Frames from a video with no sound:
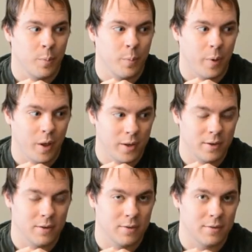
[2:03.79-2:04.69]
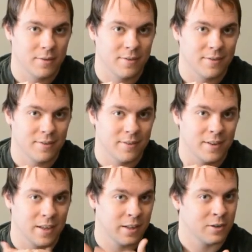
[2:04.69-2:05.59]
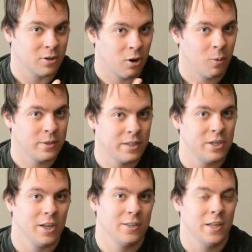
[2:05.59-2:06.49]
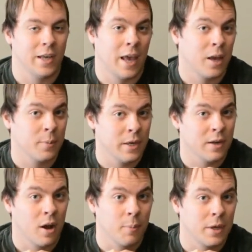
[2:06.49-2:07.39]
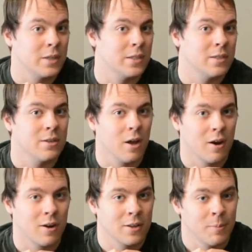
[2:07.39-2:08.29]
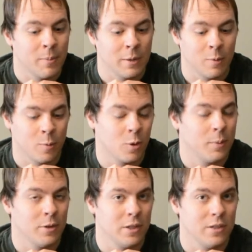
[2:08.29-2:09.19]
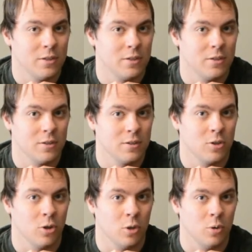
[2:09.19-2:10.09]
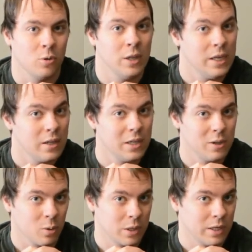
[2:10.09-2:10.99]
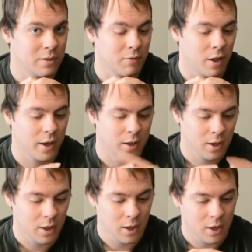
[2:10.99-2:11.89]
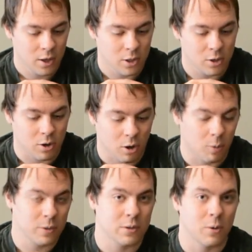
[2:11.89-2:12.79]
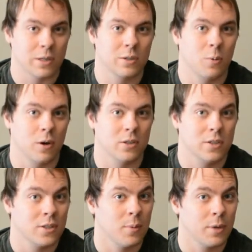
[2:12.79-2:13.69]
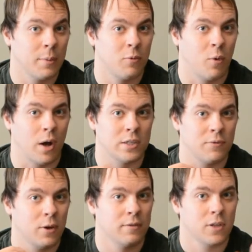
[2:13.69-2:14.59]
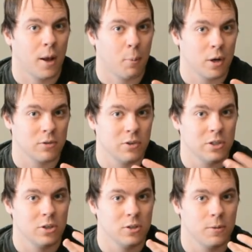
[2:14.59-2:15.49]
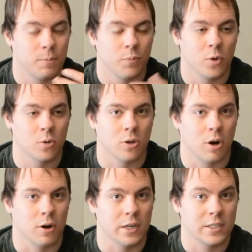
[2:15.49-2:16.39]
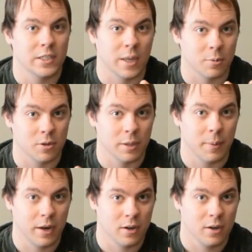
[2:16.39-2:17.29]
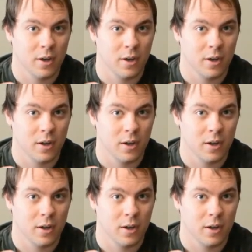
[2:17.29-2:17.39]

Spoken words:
But there's always the chance that it can be off because it's not on the minimum equipment list. So you legally don't need it to fly. You're always going to want some type of watch. If you have stopwatch features, those are exceptionally better,